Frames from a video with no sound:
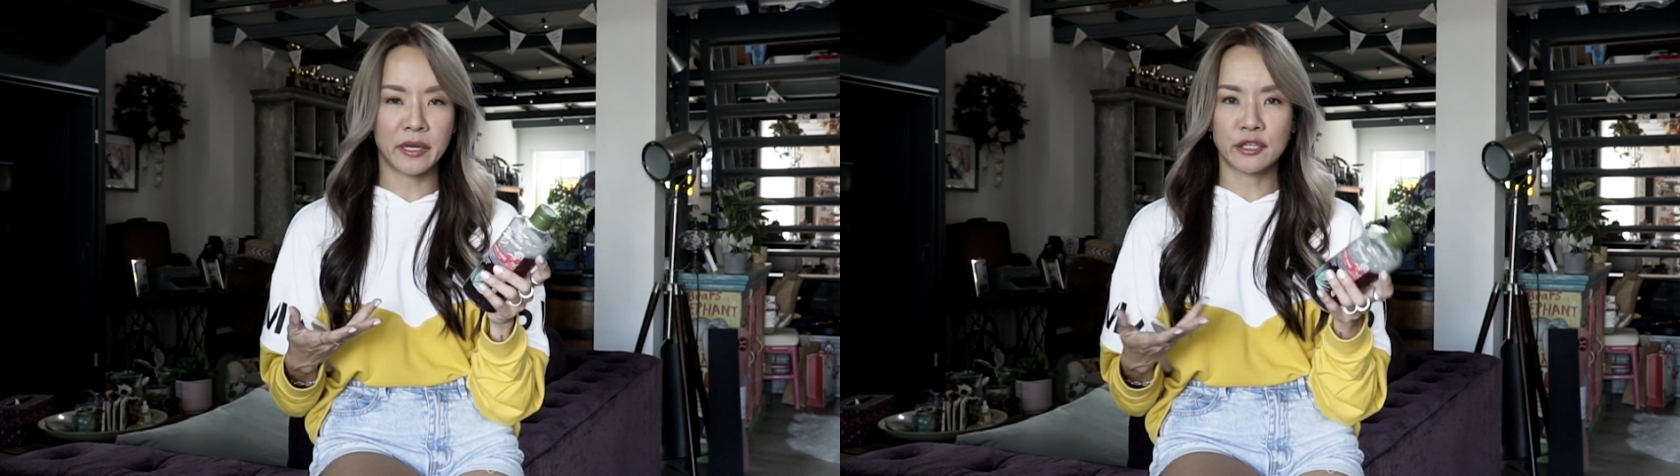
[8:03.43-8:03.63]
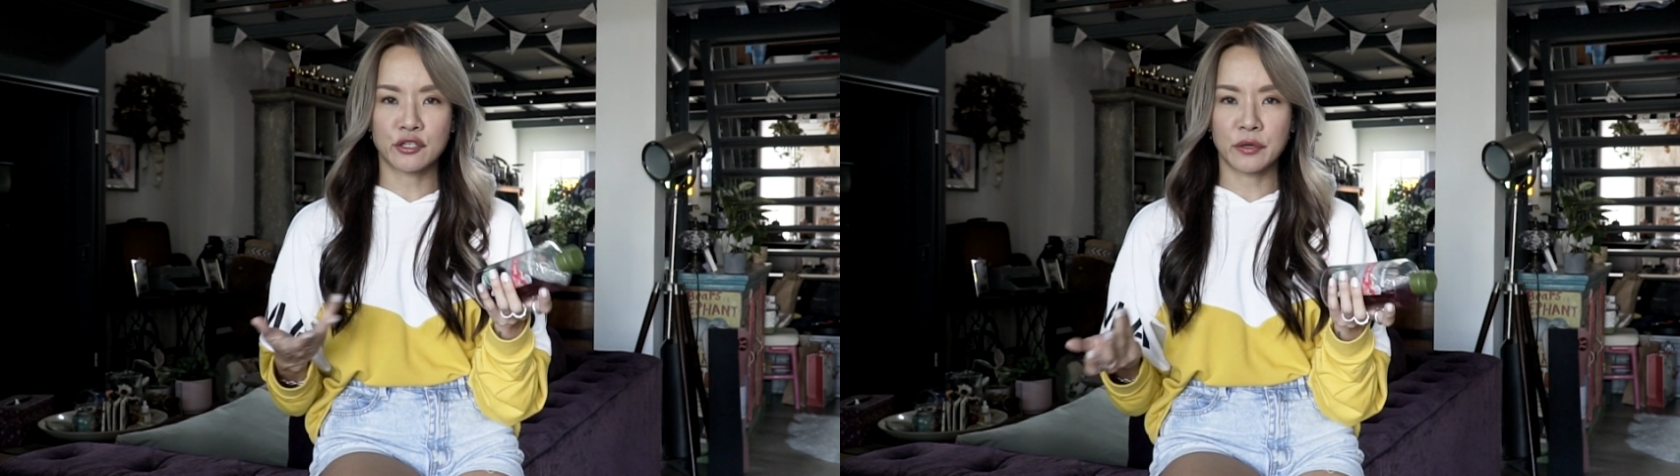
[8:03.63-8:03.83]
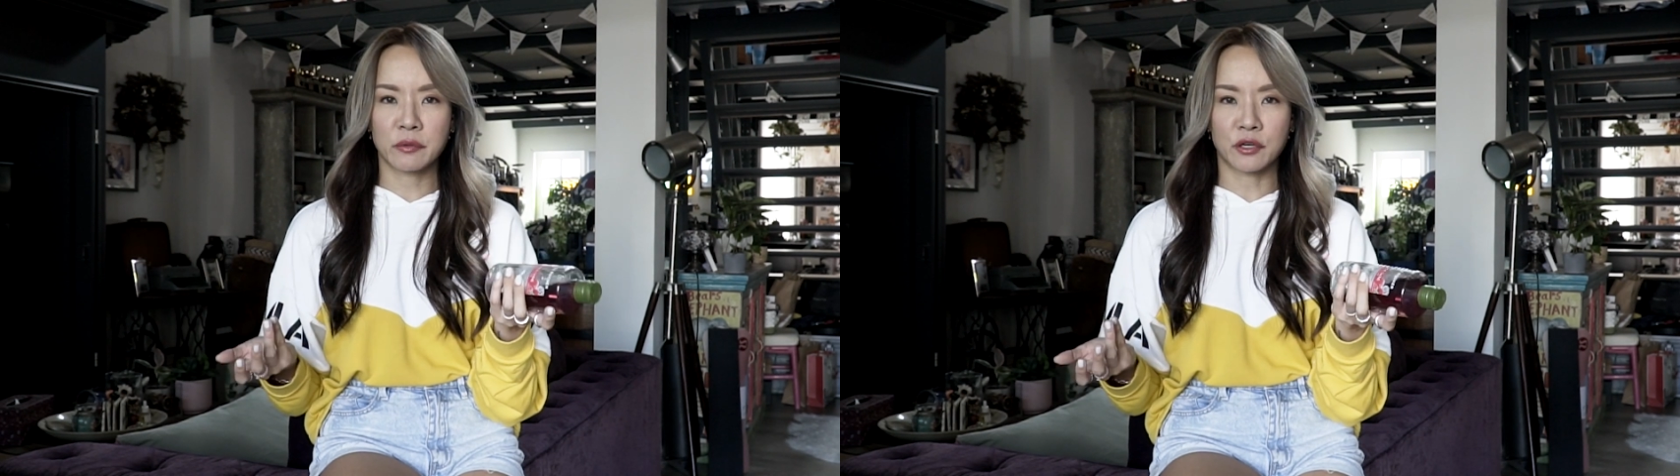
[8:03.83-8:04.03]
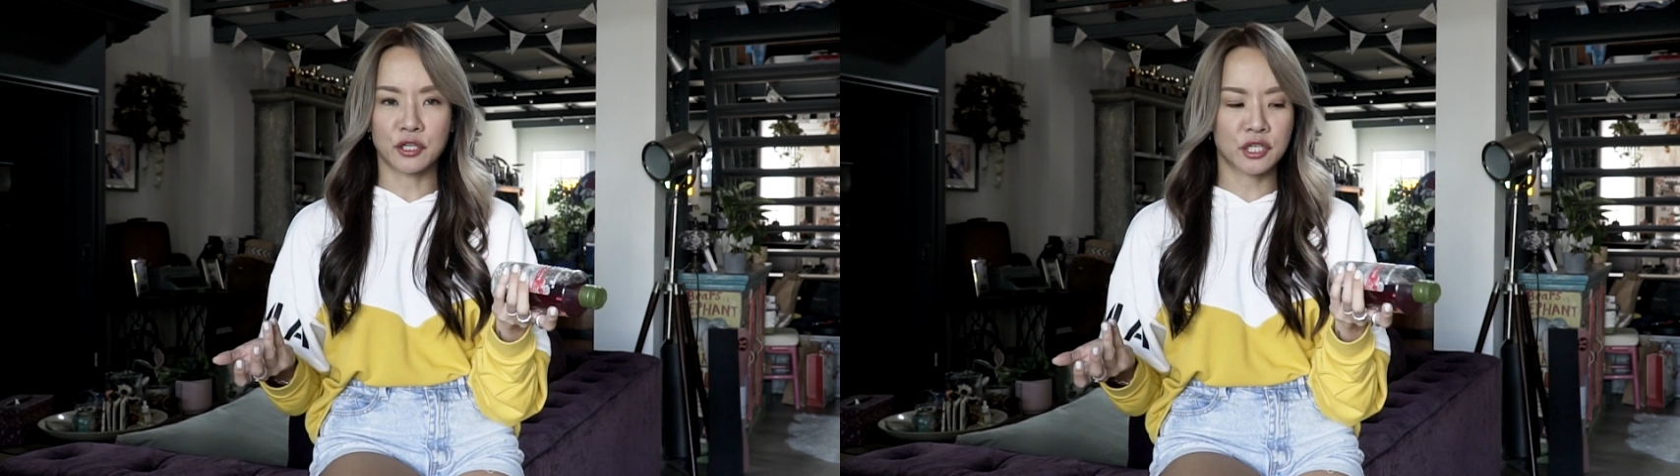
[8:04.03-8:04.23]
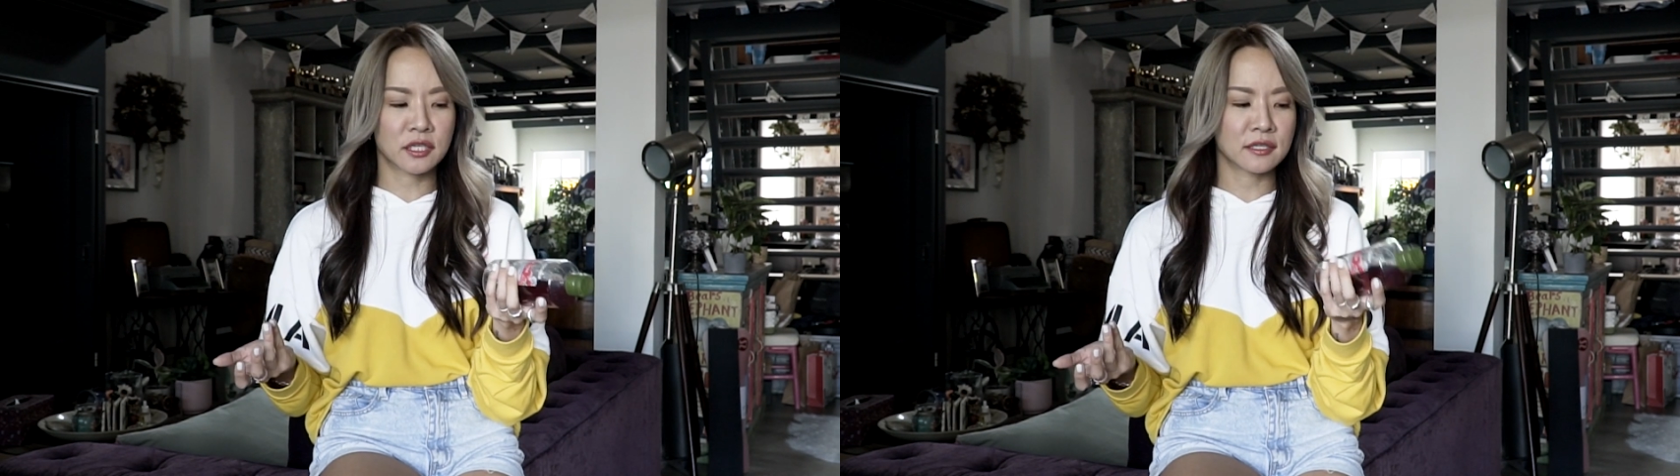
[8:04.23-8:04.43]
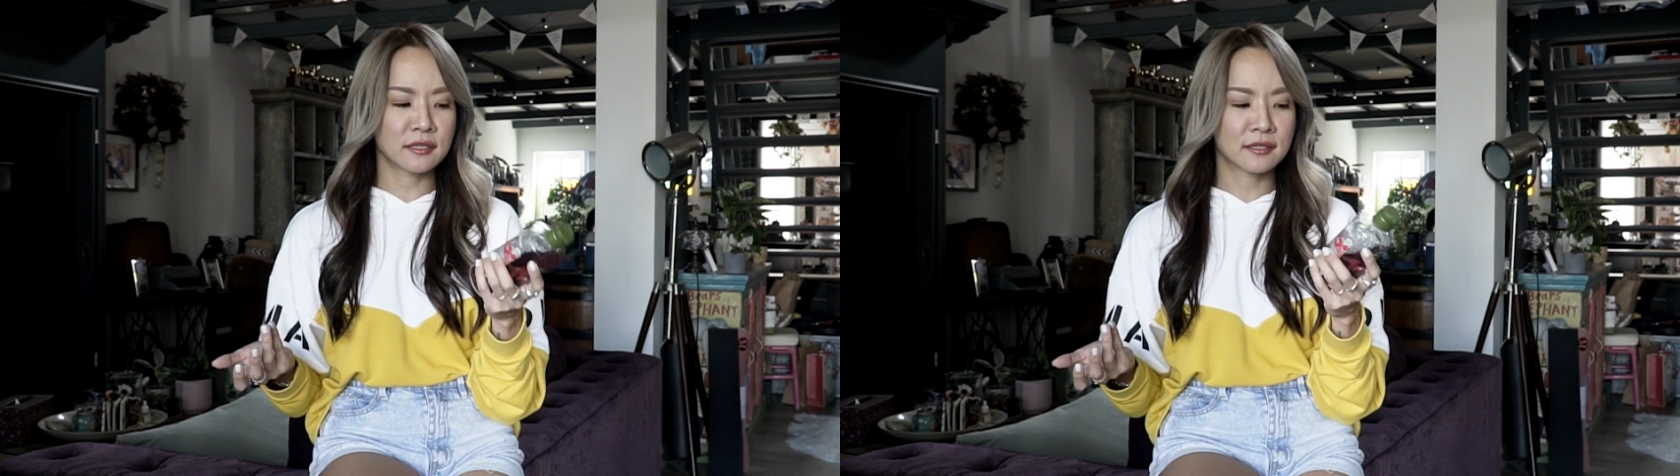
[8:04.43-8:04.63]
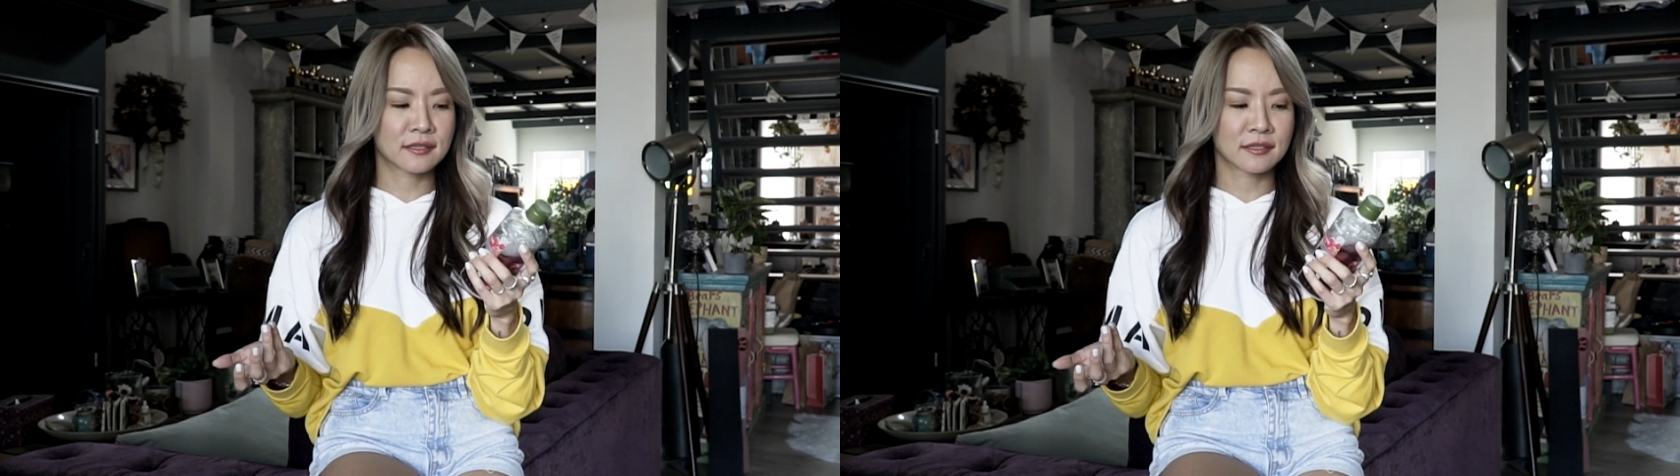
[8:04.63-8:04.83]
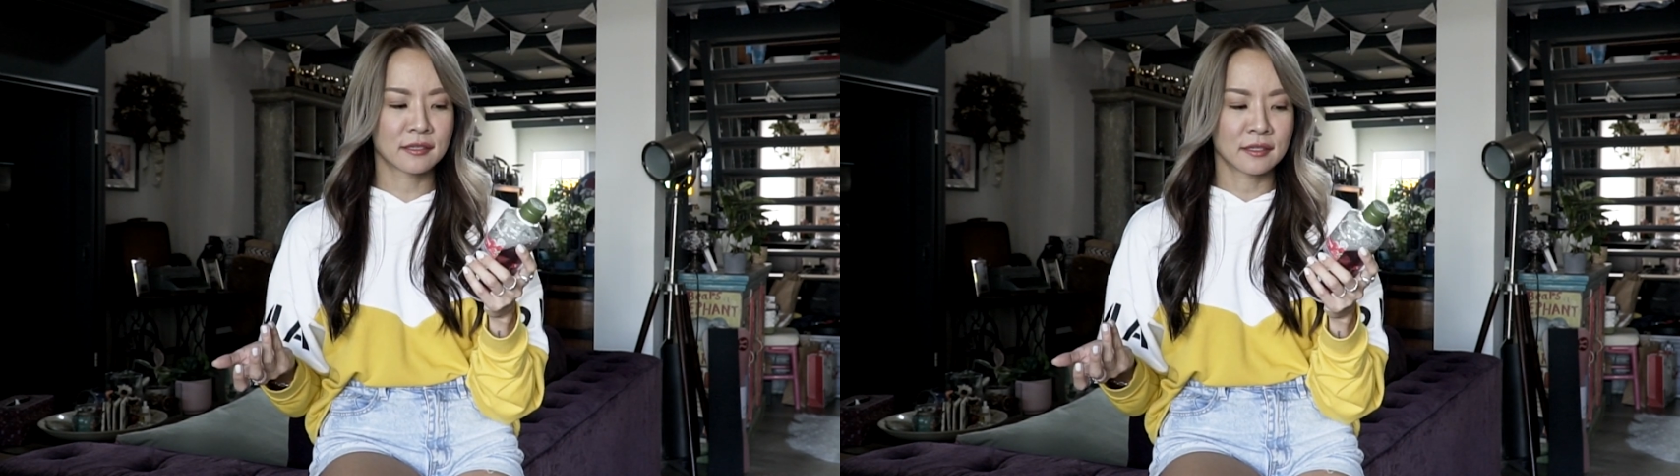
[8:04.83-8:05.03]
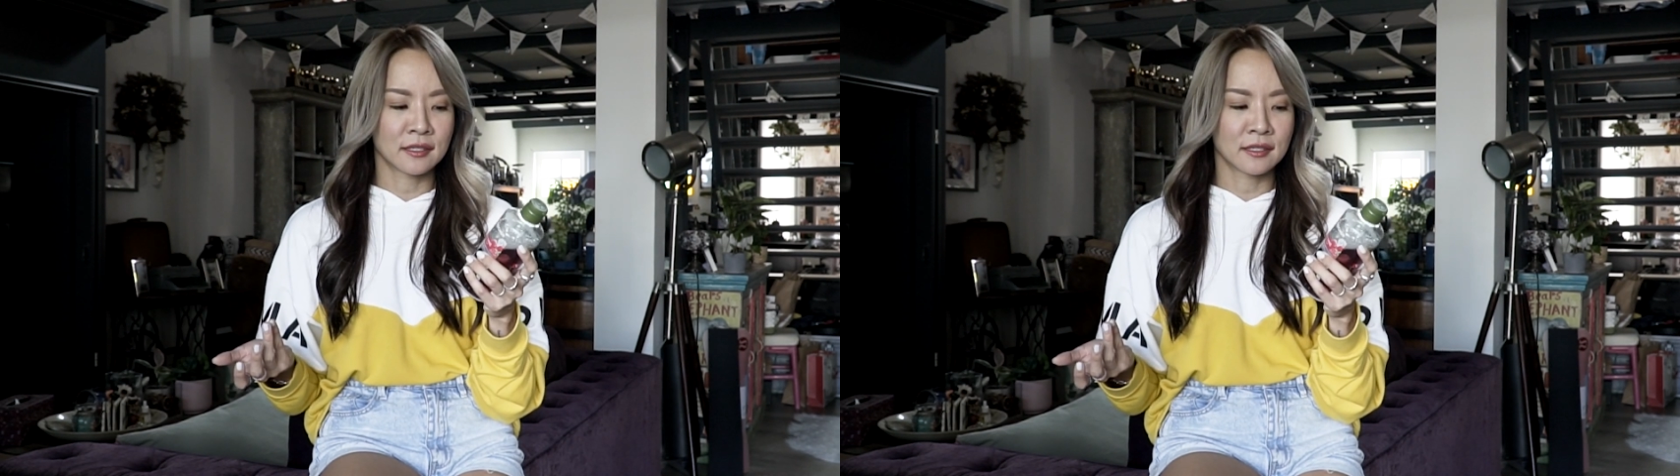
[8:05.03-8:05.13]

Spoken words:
mainstream consciousness?